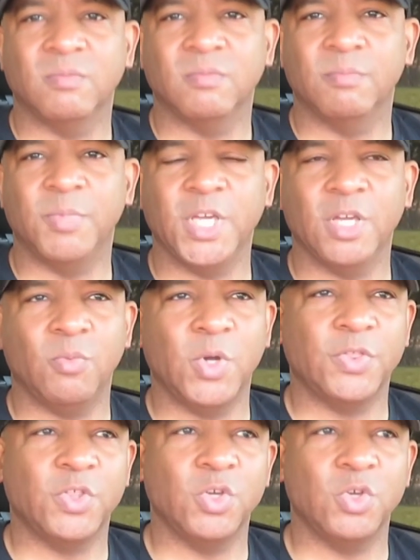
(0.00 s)
being
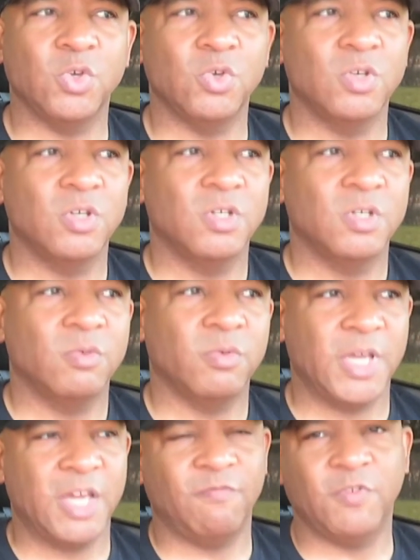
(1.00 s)
with you.
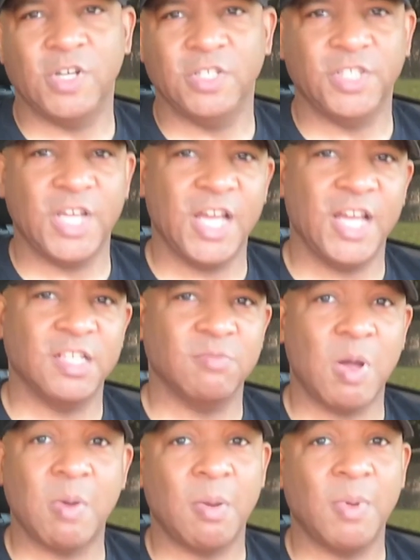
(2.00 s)
We had fun times,
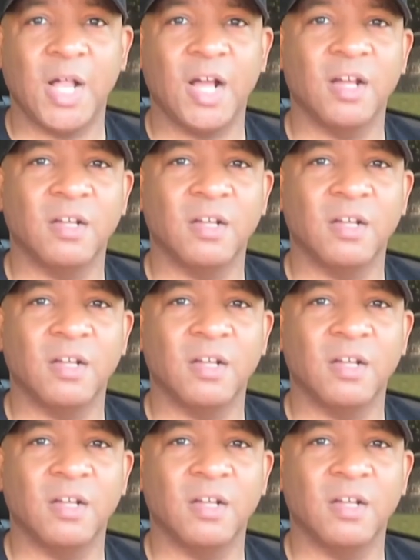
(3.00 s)
blah, blah, blah.